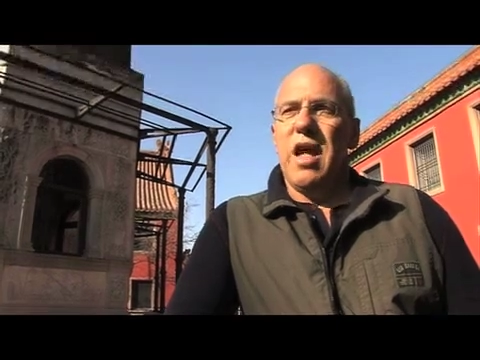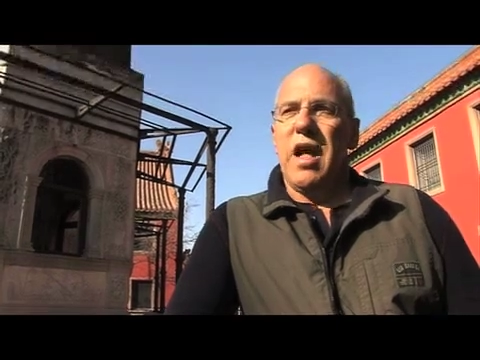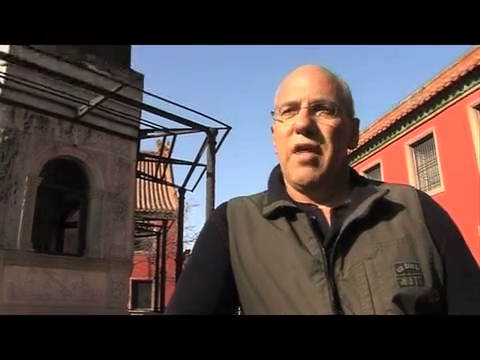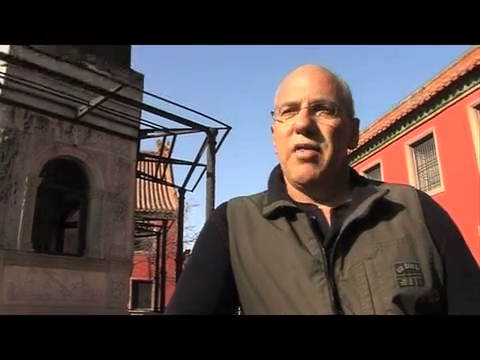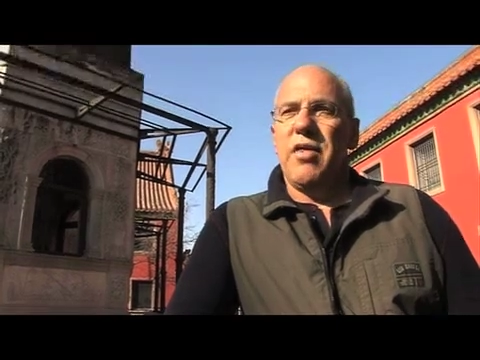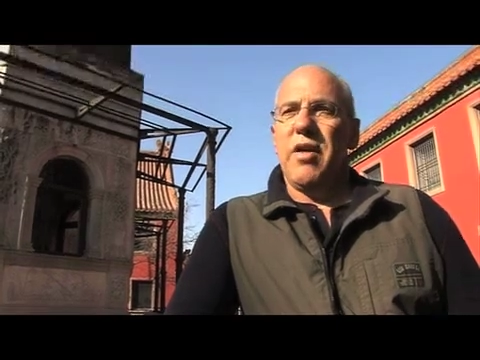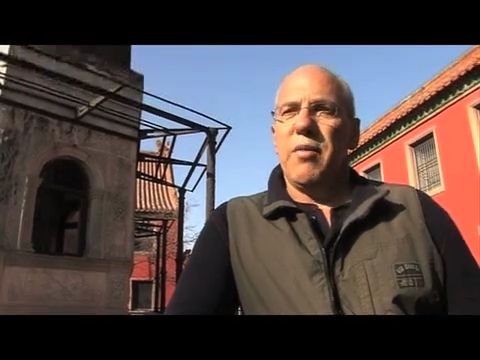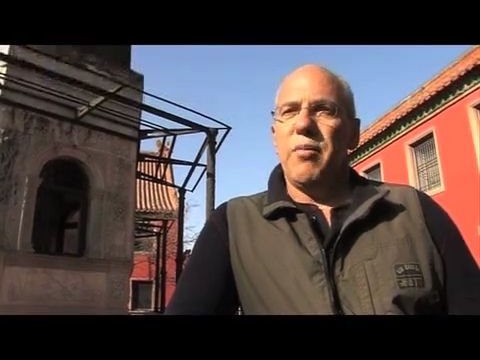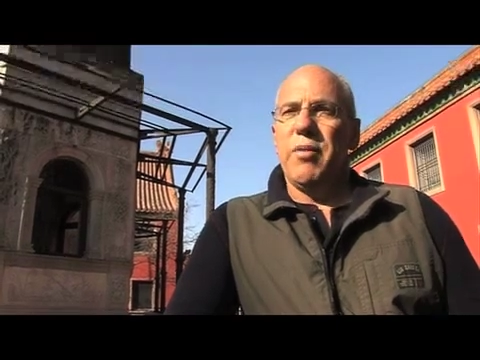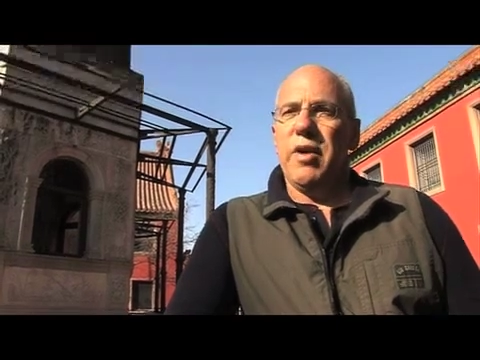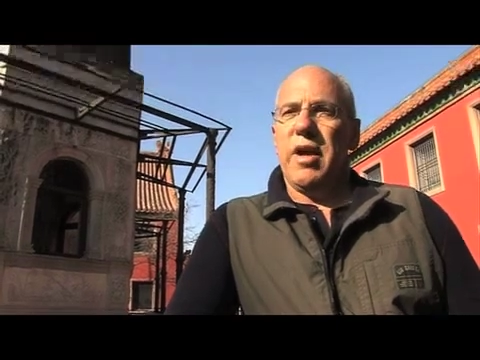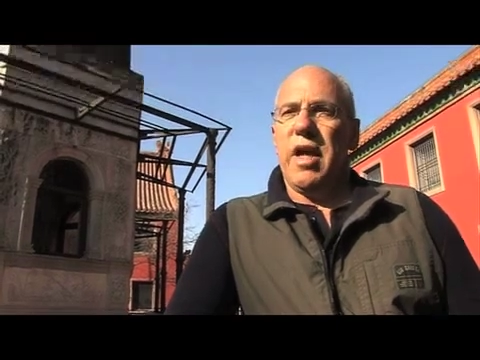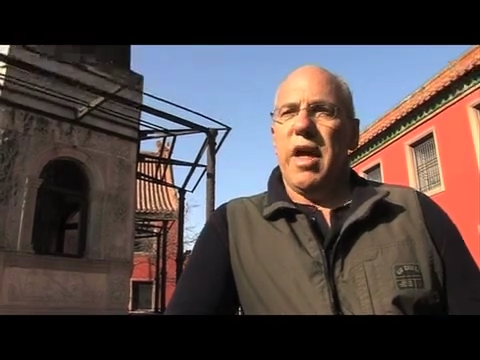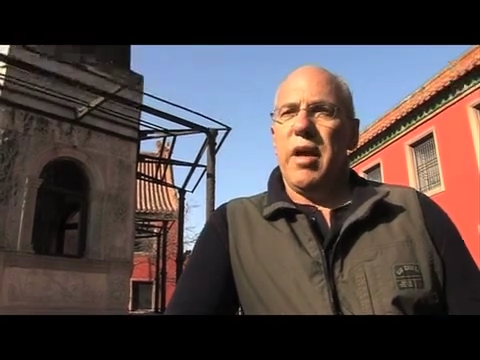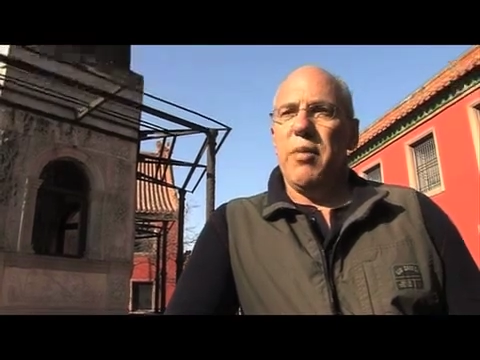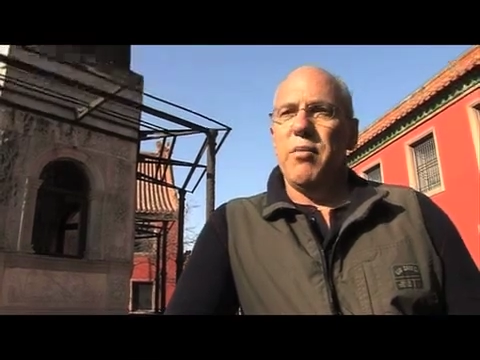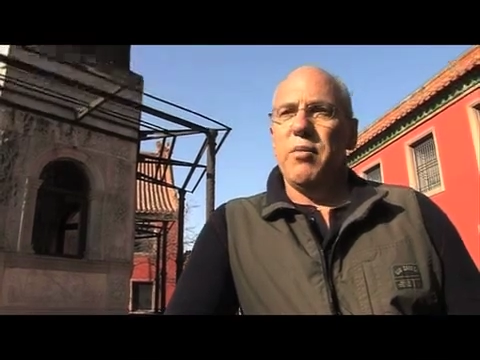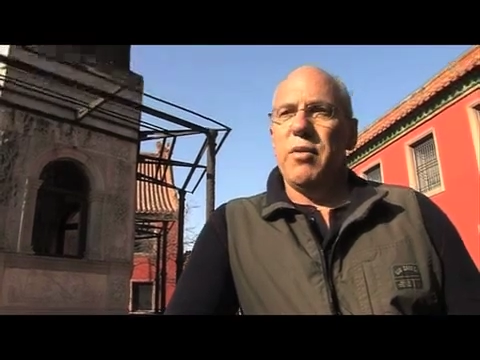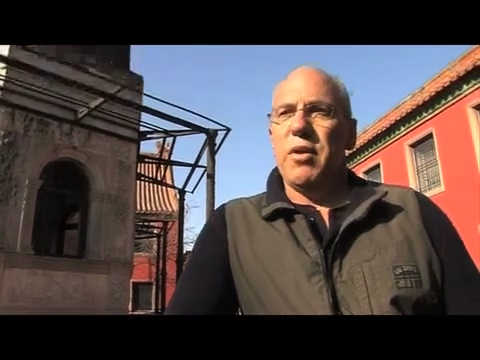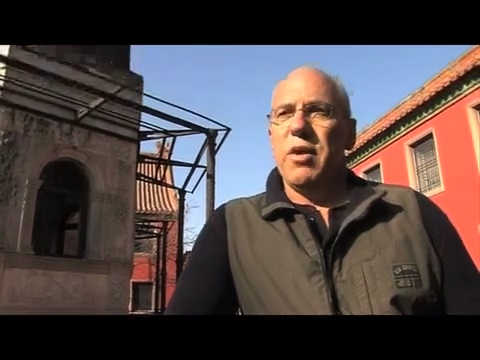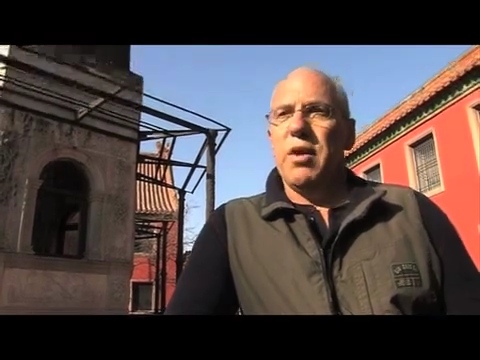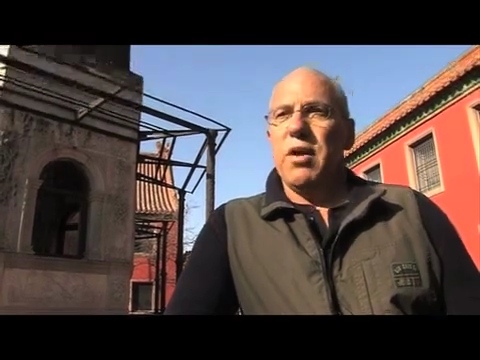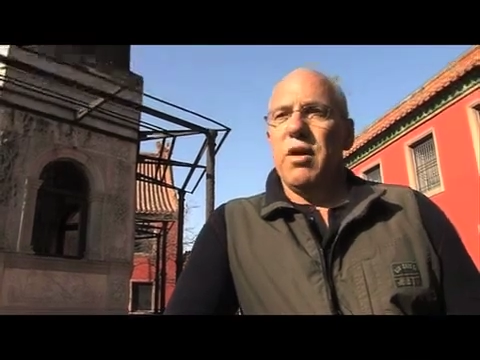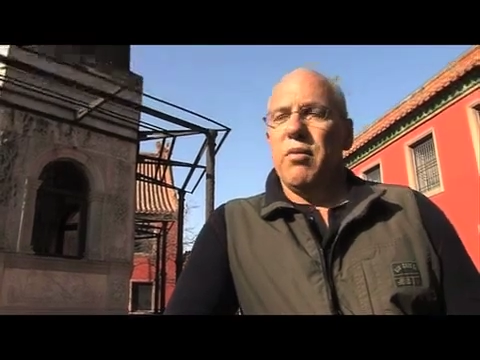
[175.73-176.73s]
and they
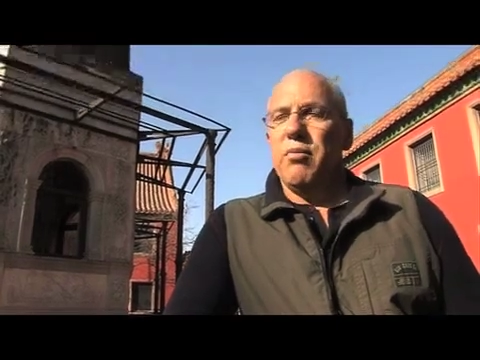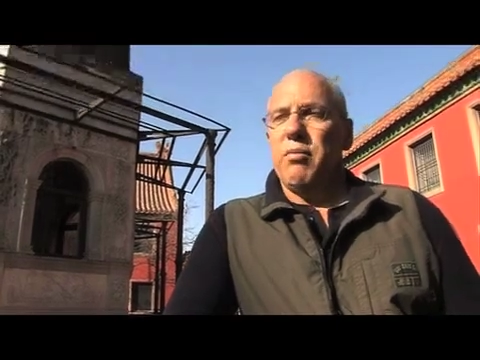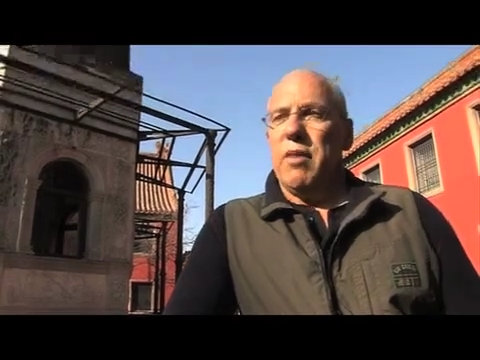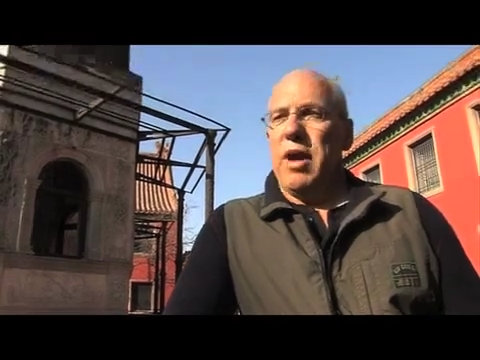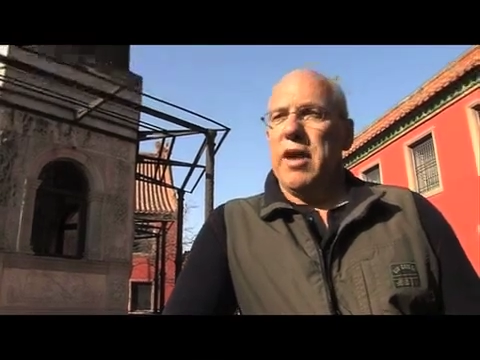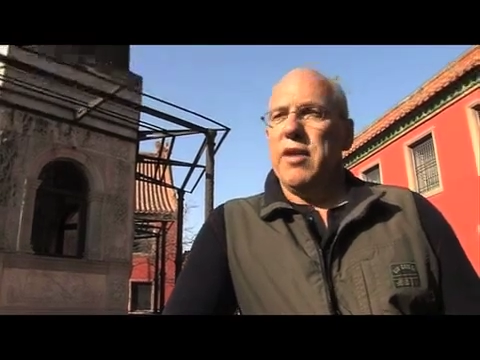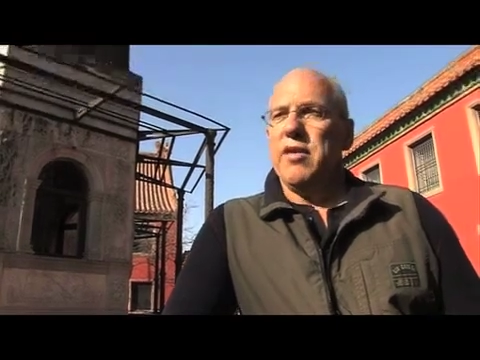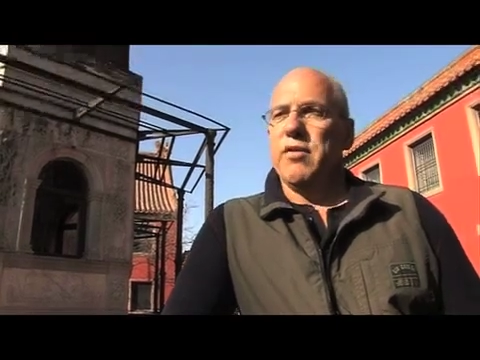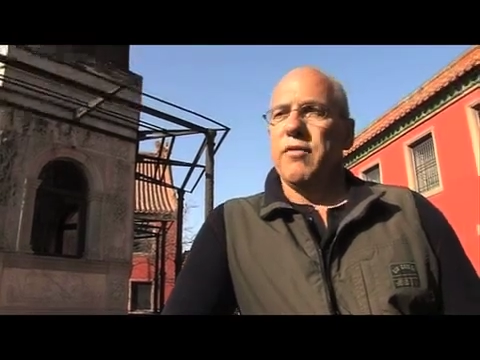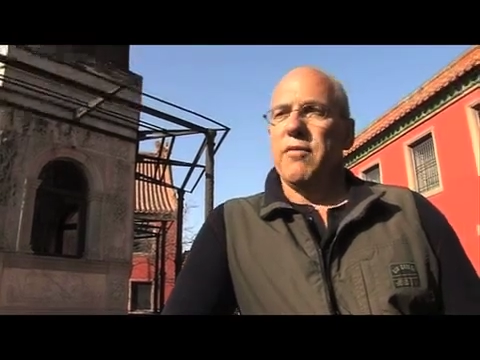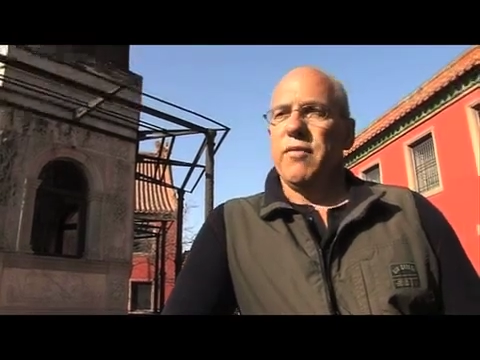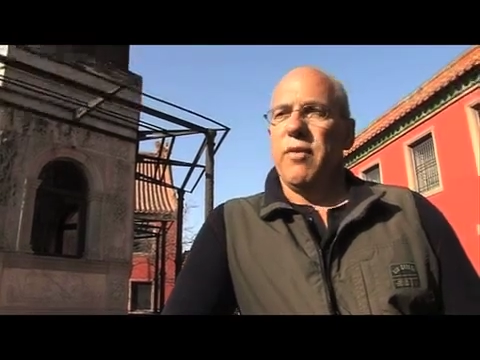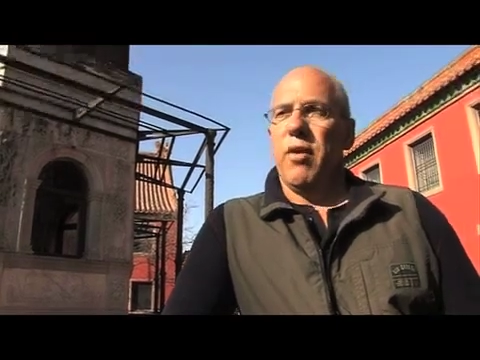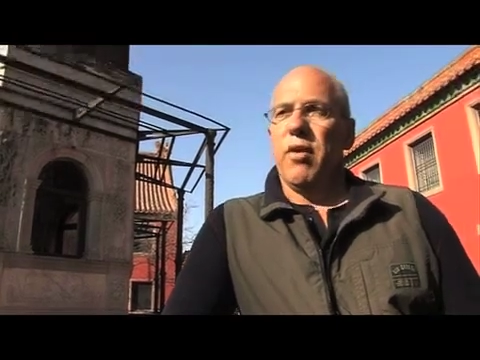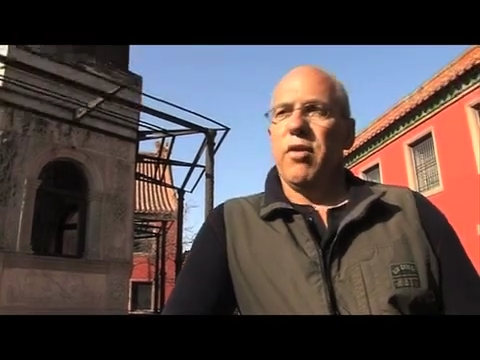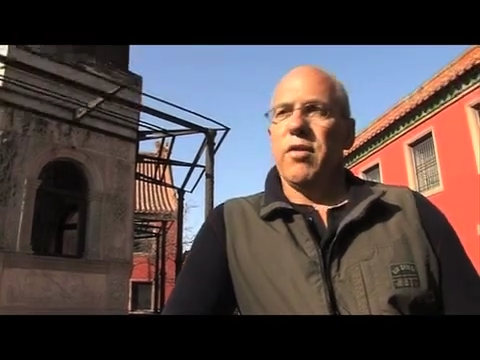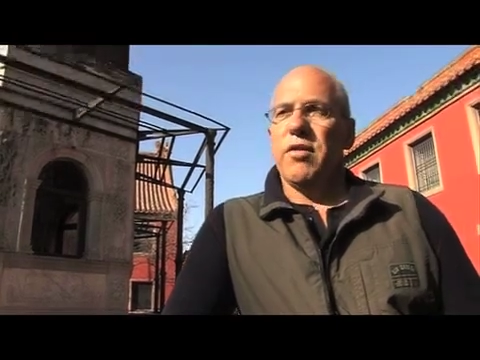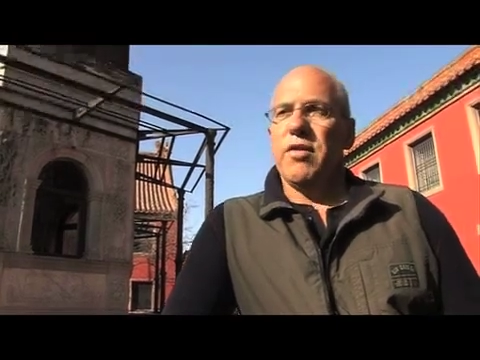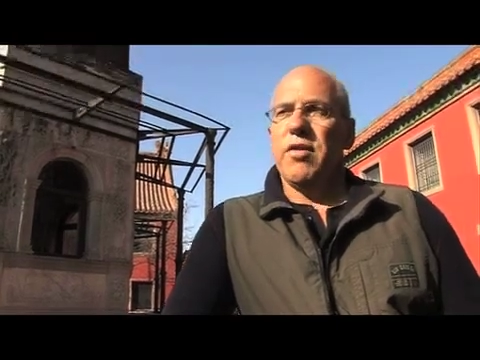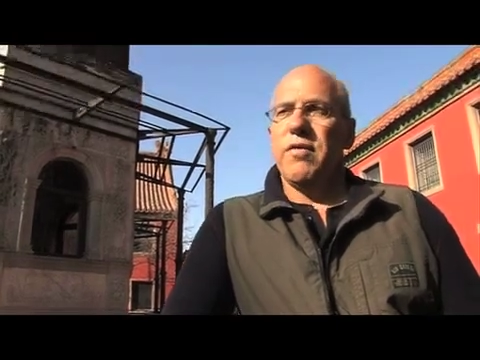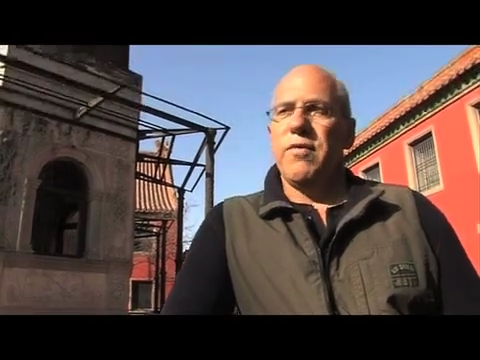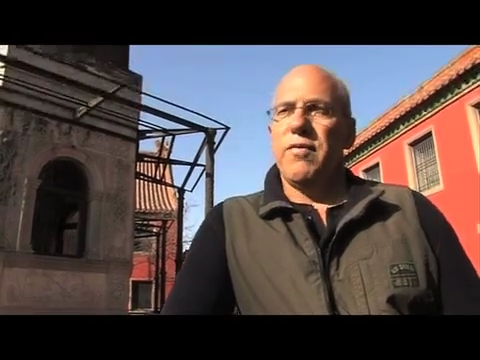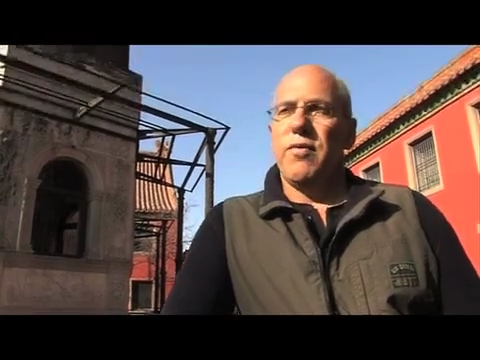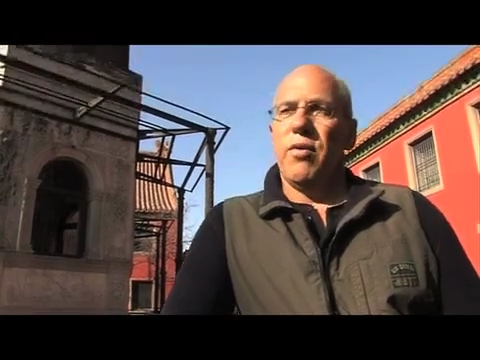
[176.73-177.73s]
became major
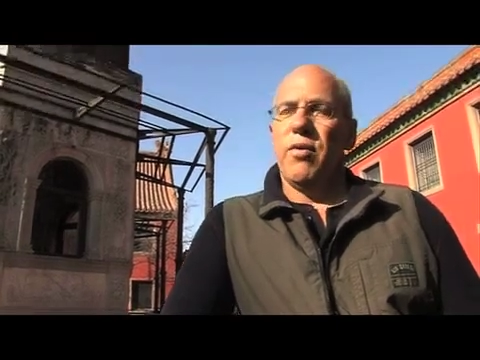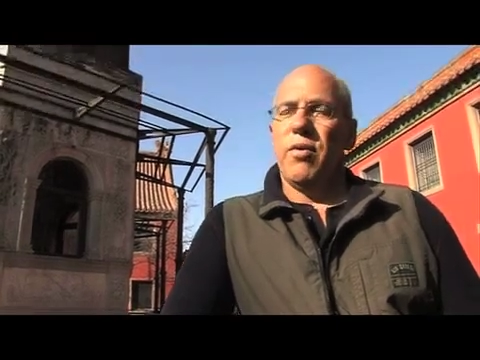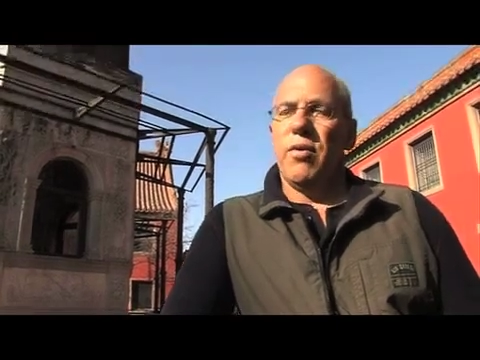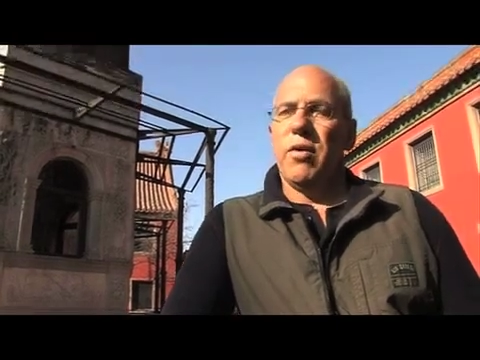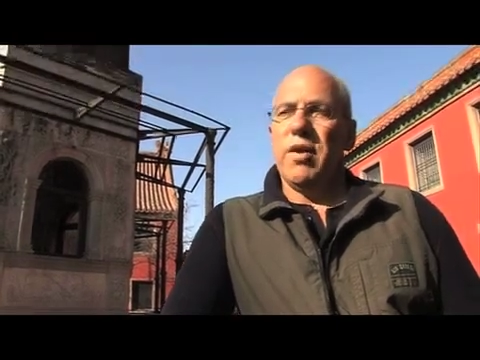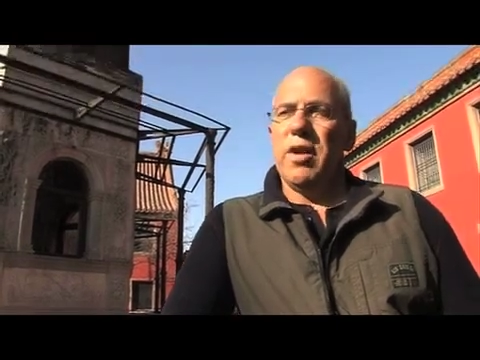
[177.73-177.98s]
vaults for